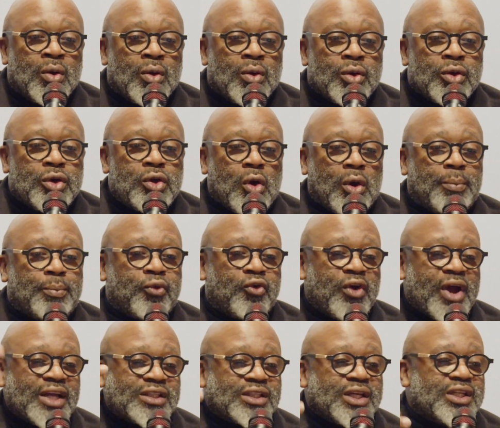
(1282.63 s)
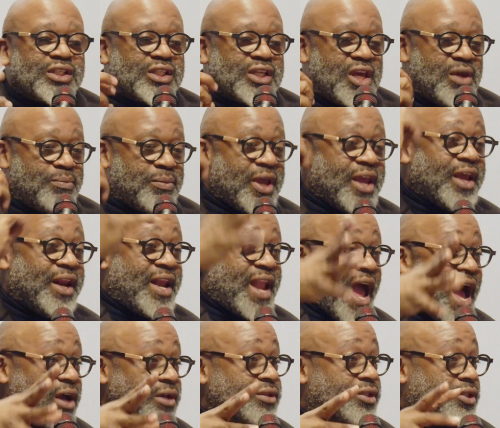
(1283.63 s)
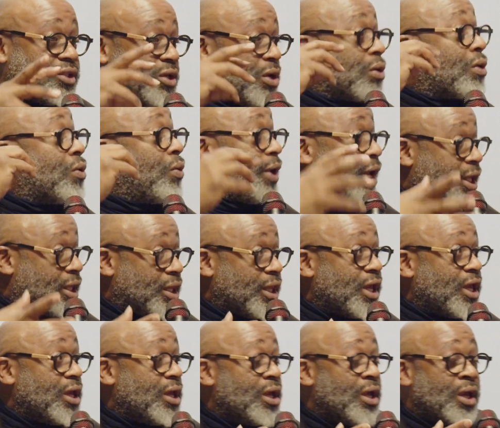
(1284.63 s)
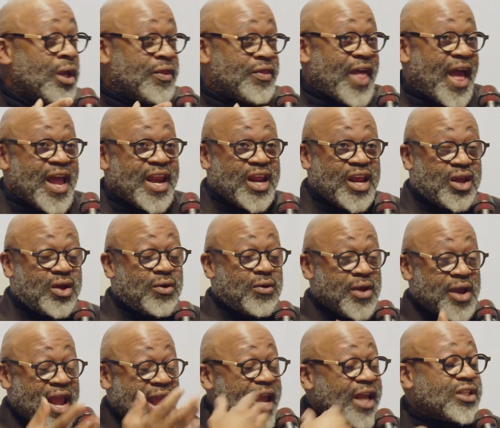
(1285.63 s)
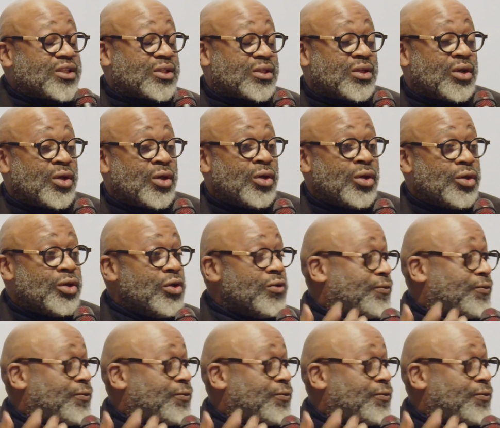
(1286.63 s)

your presence can be announced so quickly that it creates new